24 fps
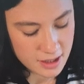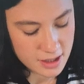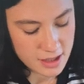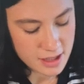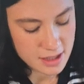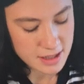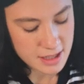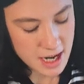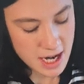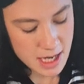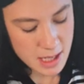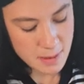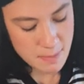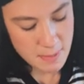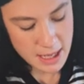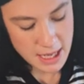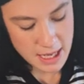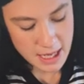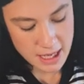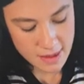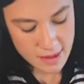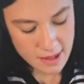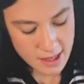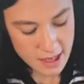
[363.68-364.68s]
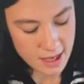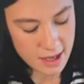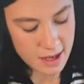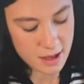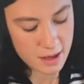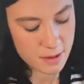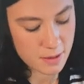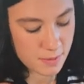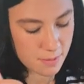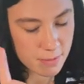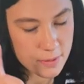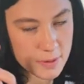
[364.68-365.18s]
tiny me
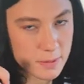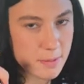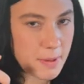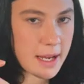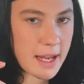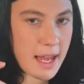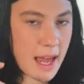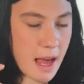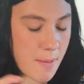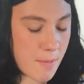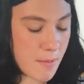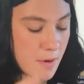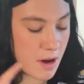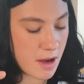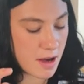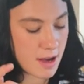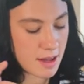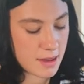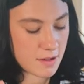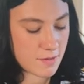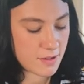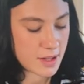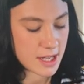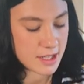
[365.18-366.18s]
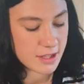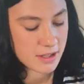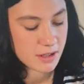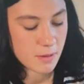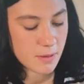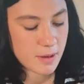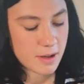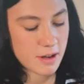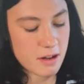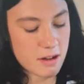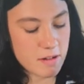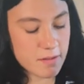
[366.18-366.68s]
there with my camera and the flash
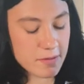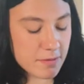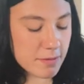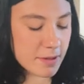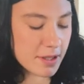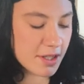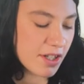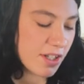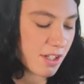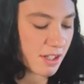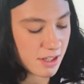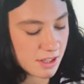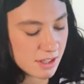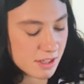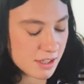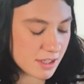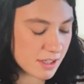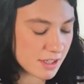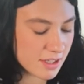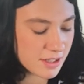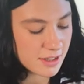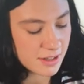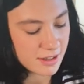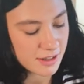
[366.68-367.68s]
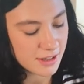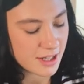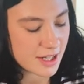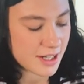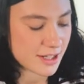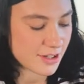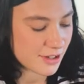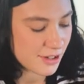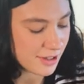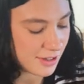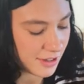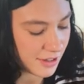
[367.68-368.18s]
going off, which I
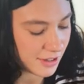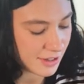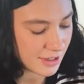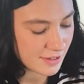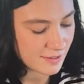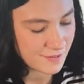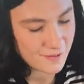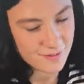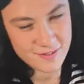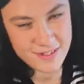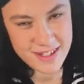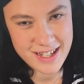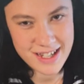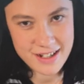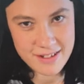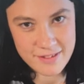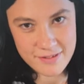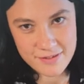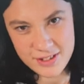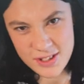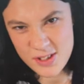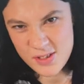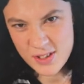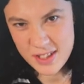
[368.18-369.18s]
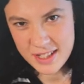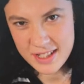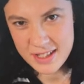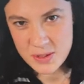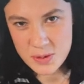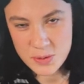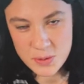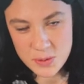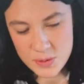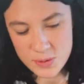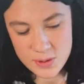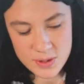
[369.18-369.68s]
don't know if that's
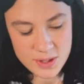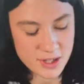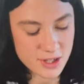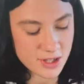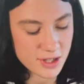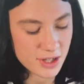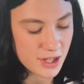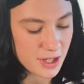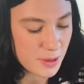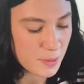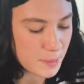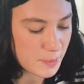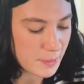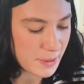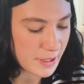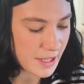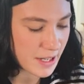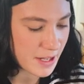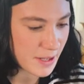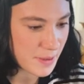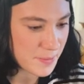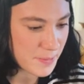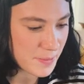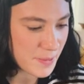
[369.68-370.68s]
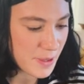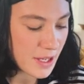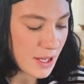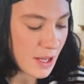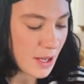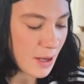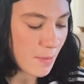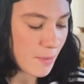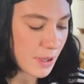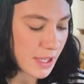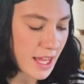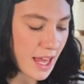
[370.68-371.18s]
cool or not, but
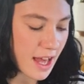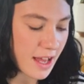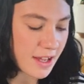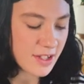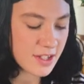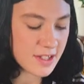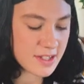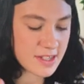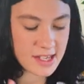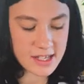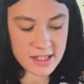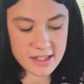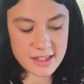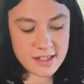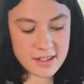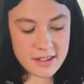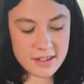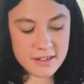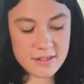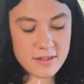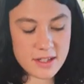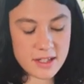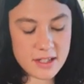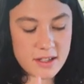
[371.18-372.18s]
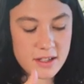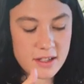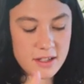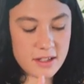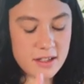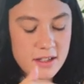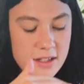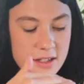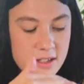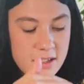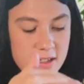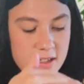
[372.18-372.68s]
yeah, just like
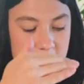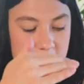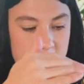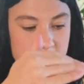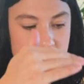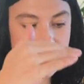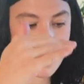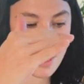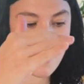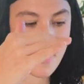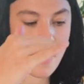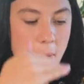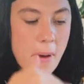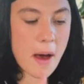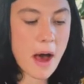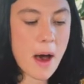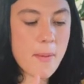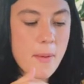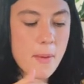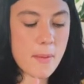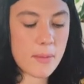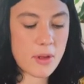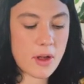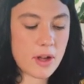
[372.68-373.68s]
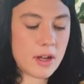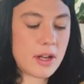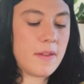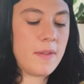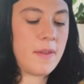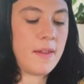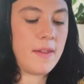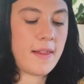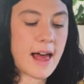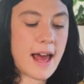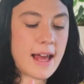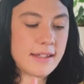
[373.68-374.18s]
the apartment block and
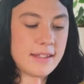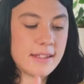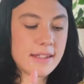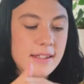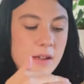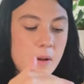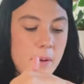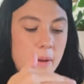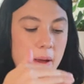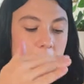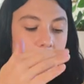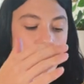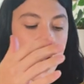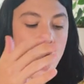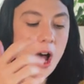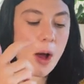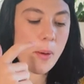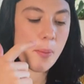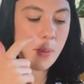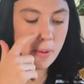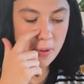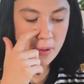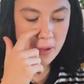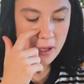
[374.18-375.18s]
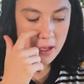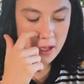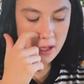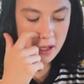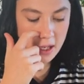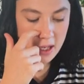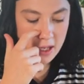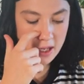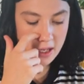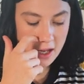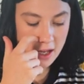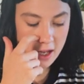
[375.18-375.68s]
the lights going up,
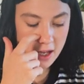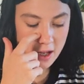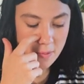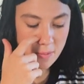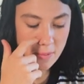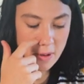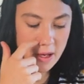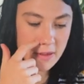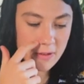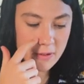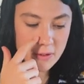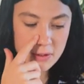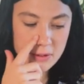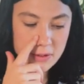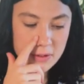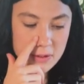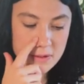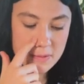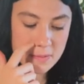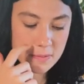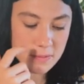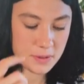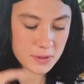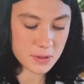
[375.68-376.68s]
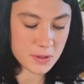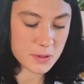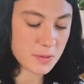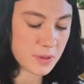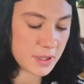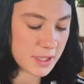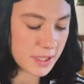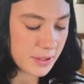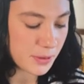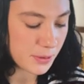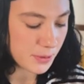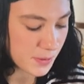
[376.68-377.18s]
I thought looked
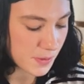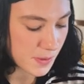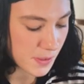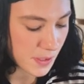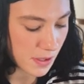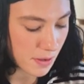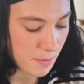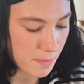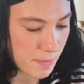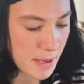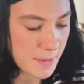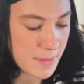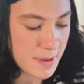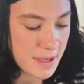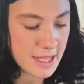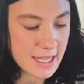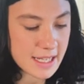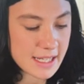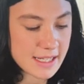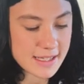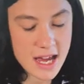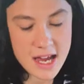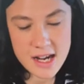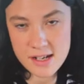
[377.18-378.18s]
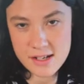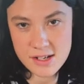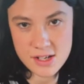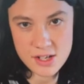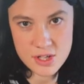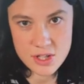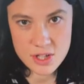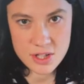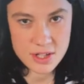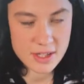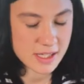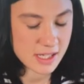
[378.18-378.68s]
really cool. So it made me excited to
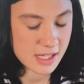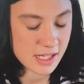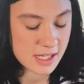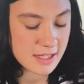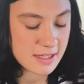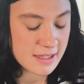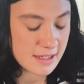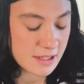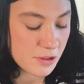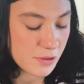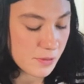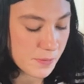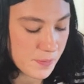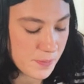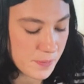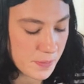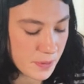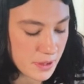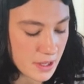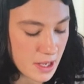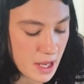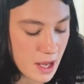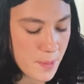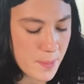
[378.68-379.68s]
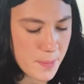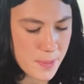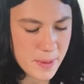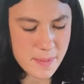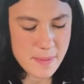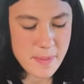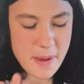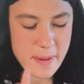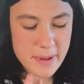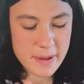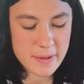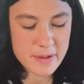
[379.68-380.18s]
shoot cine still, but
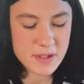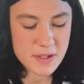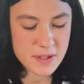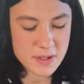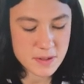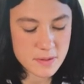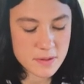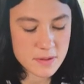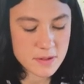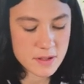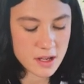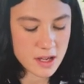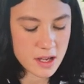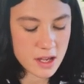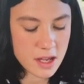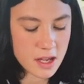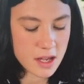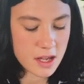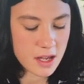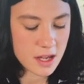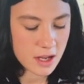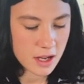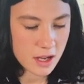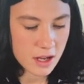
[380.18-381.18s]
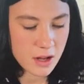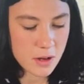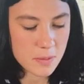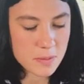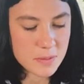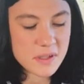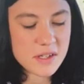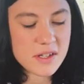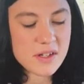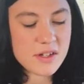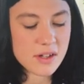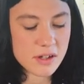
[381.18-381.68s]
maybe just
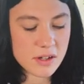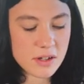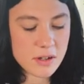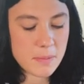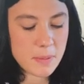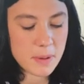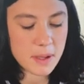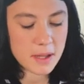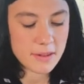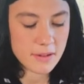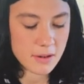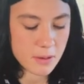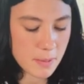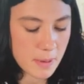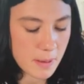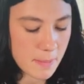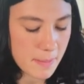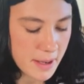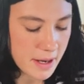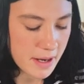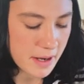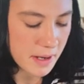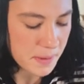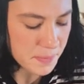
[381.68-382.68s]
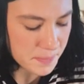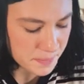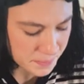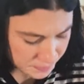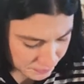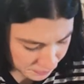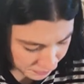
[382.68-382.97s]
composition could be a little bit better.